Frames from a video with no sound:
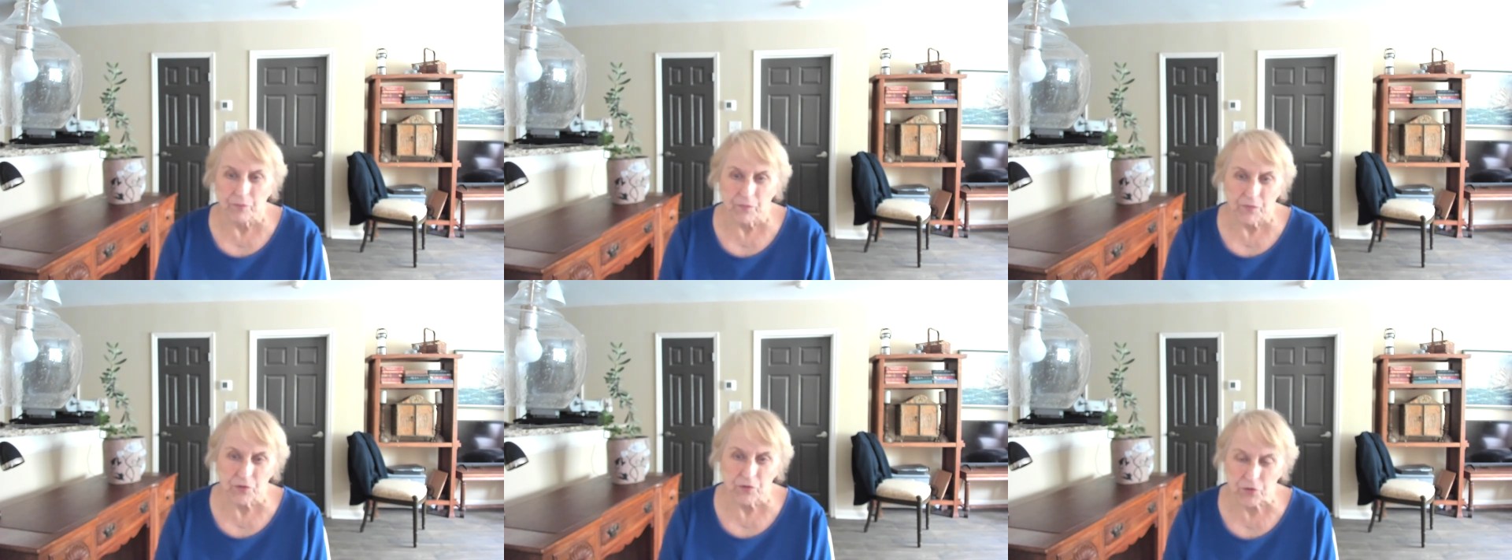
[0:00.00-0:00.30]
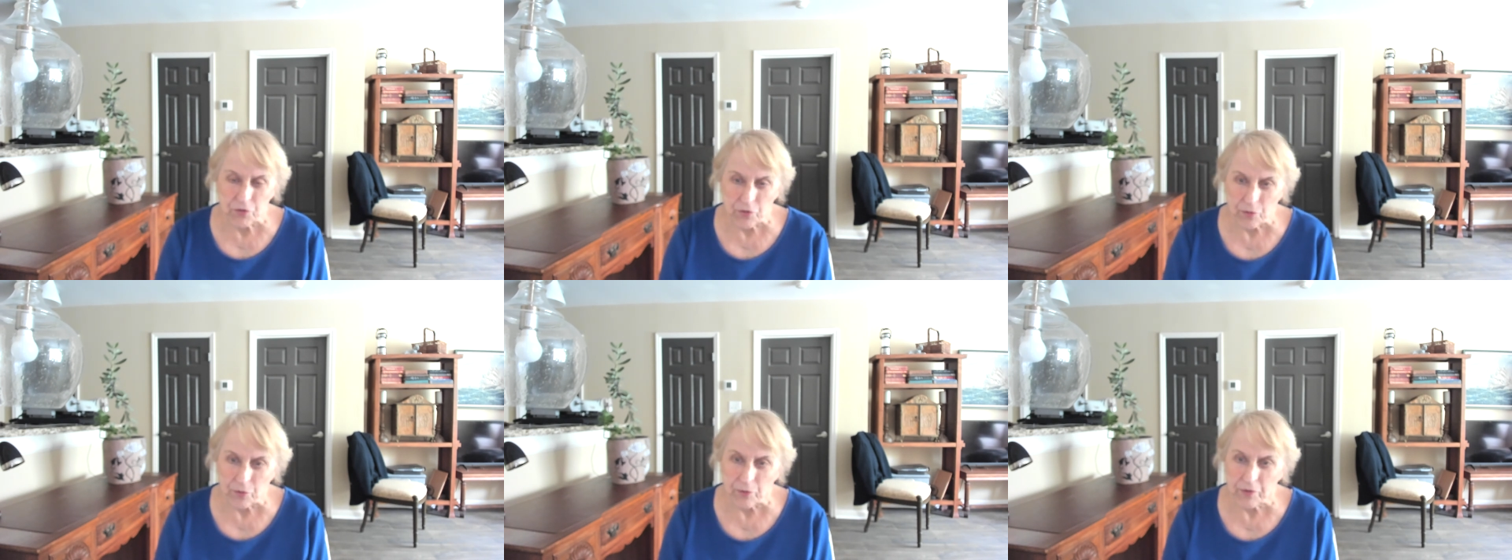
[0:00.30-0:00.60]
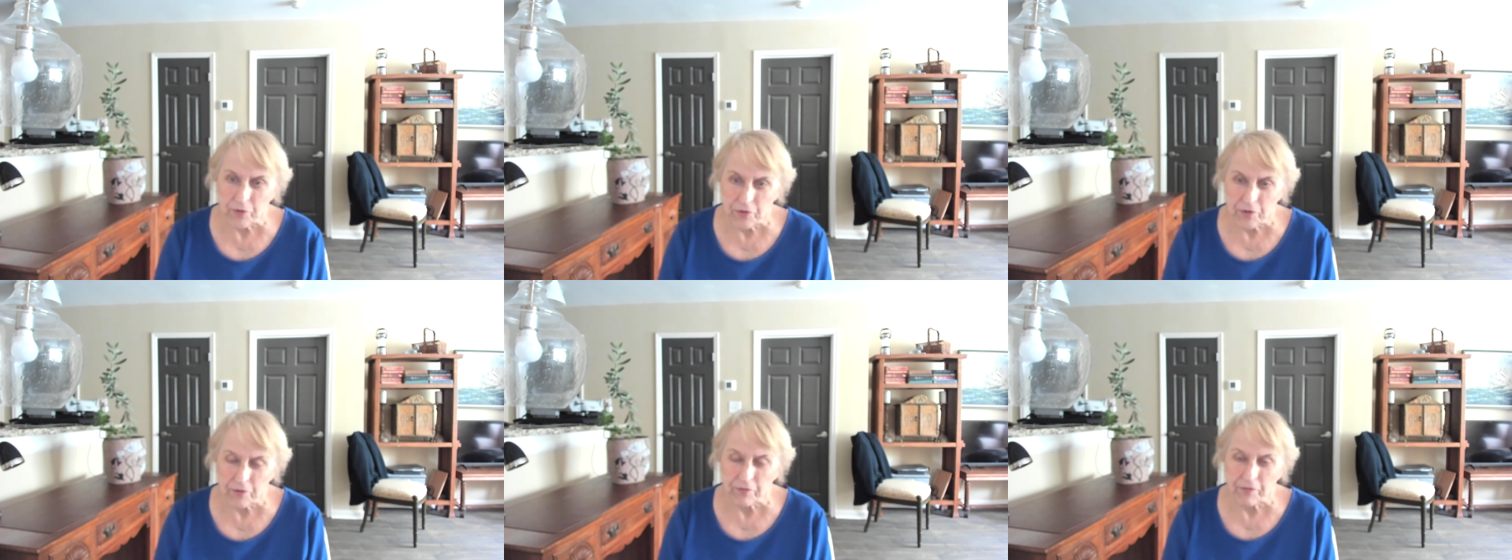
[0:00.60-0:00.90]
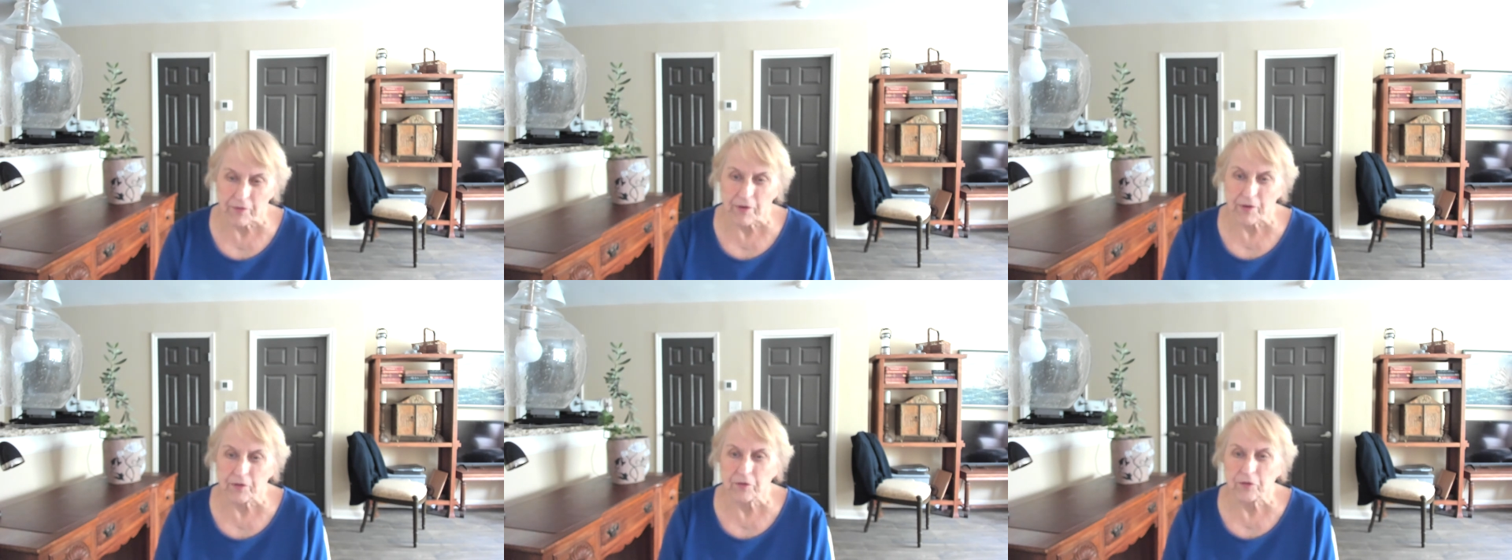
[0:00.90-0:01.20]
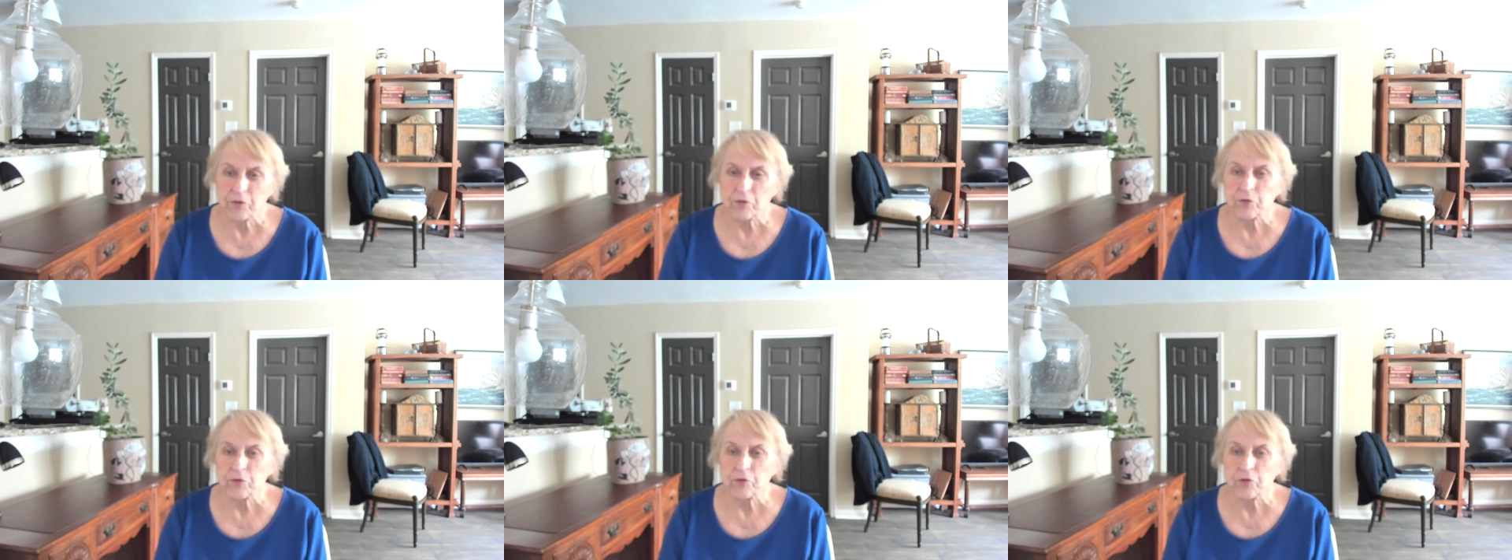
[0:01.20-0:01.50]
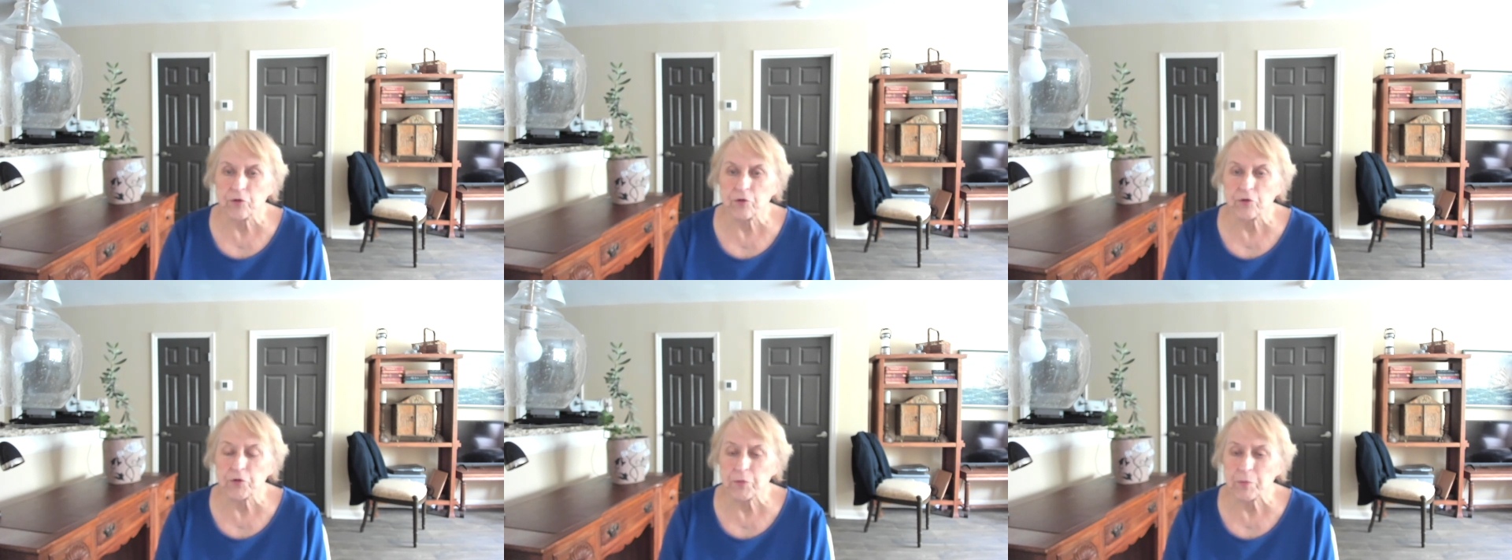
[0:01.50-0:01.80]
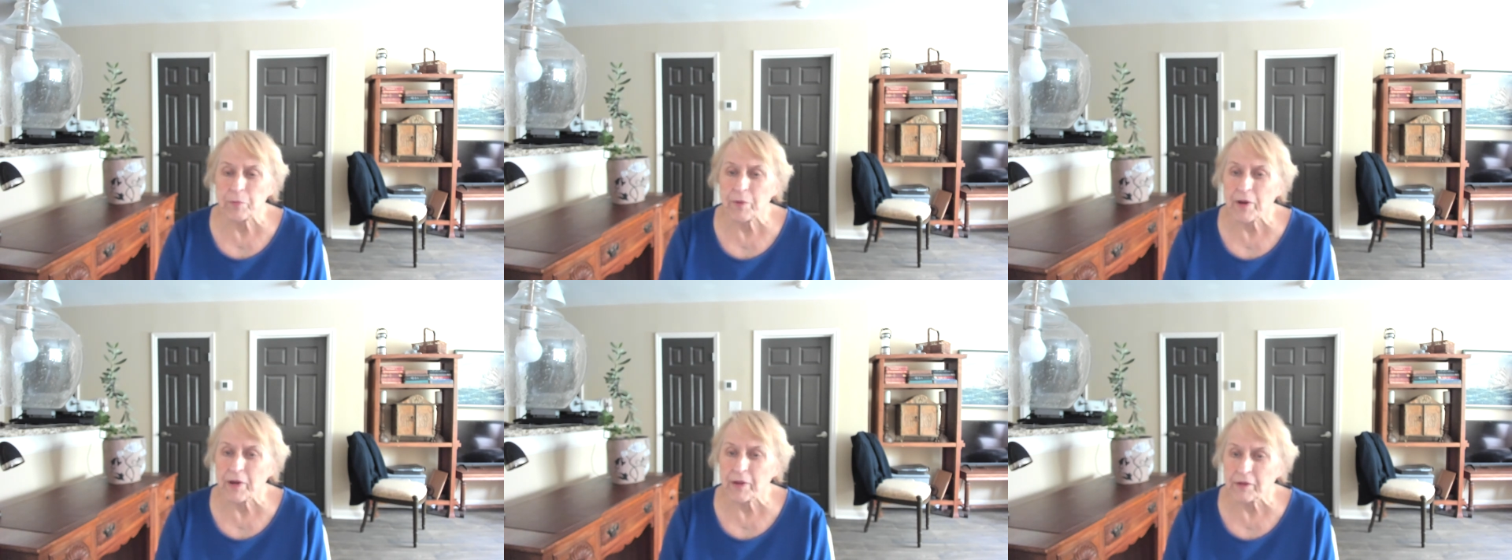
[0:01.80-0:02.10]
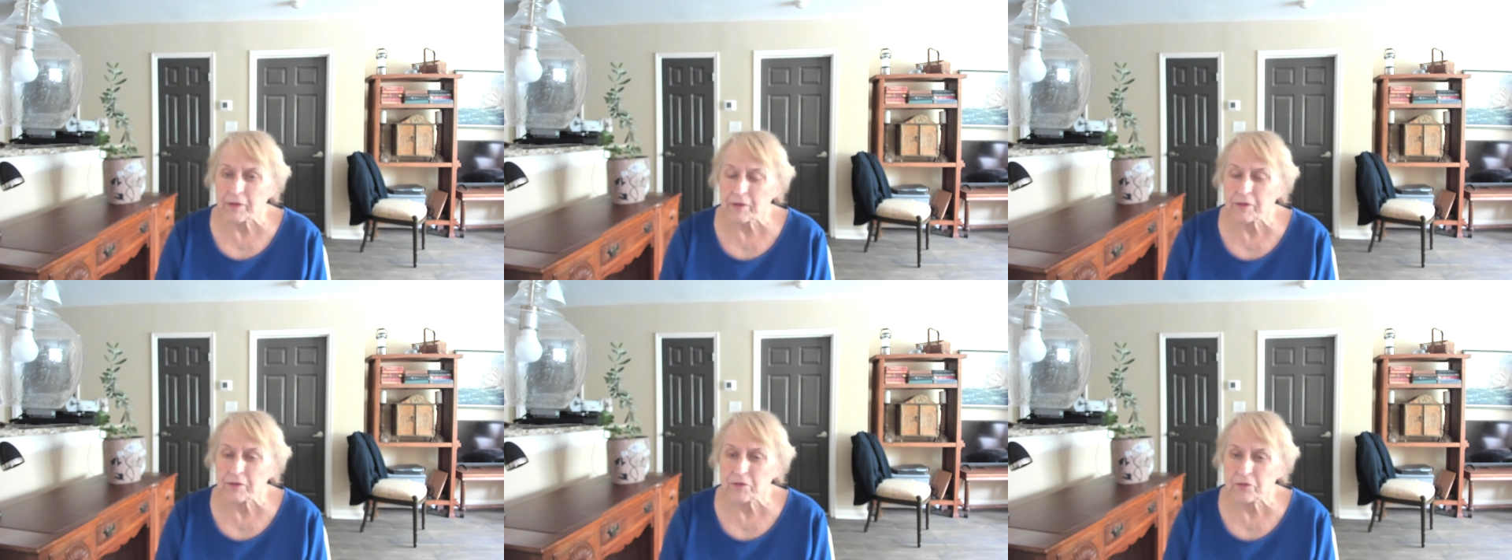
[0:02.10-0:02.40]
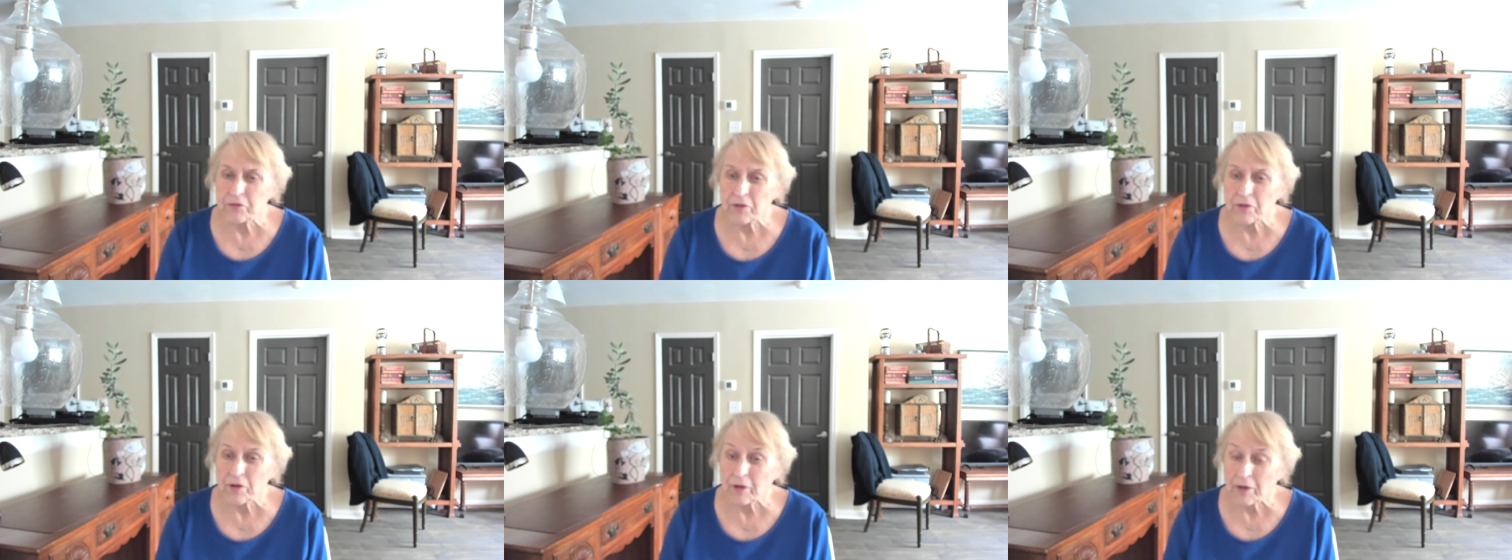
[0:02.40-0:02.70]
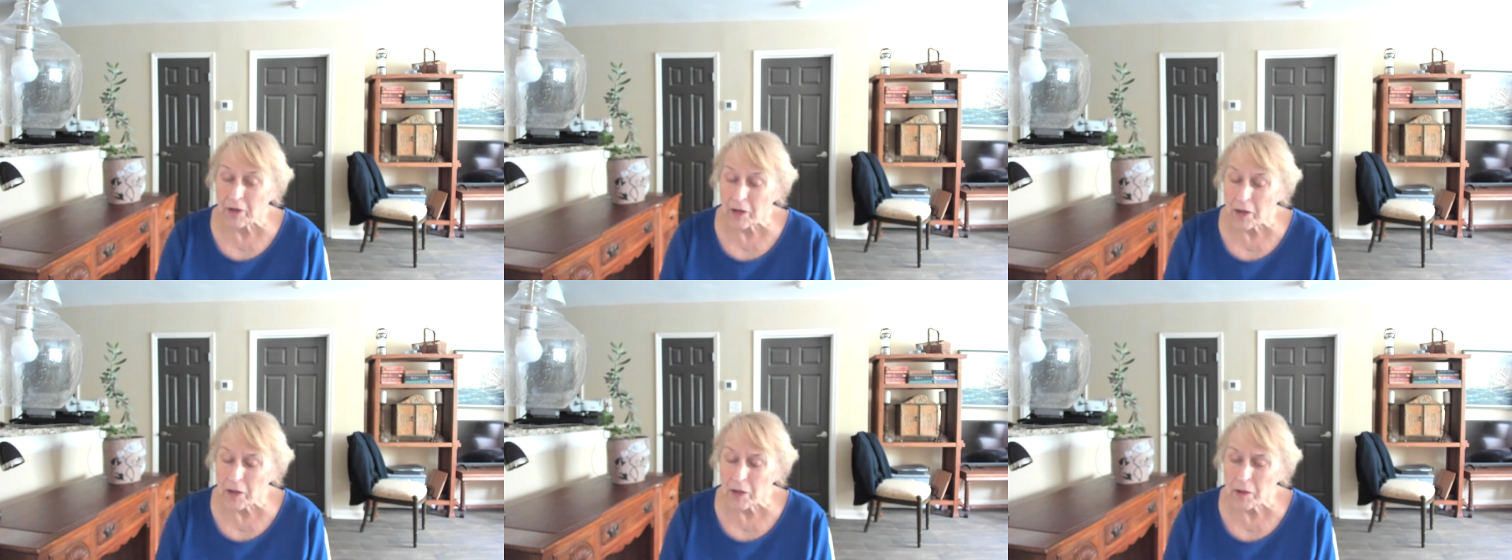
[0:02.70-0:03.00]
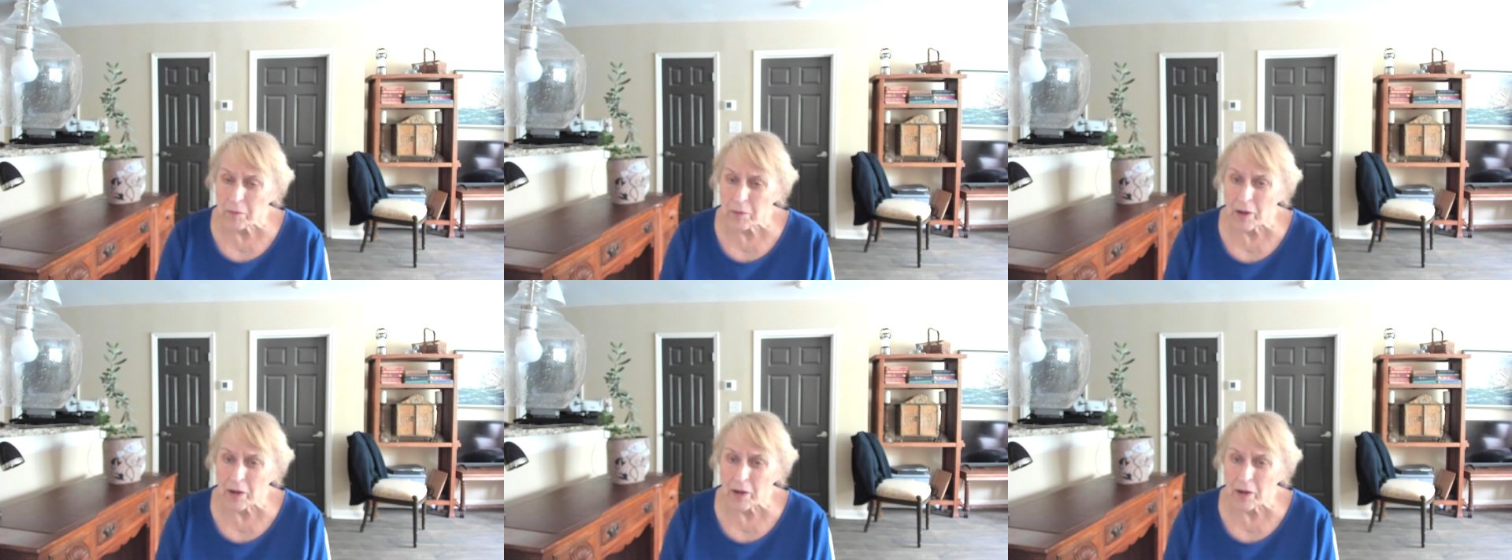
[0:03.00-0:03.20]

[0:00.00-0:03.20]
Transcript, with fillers: stories are found on georgiapioneers.com.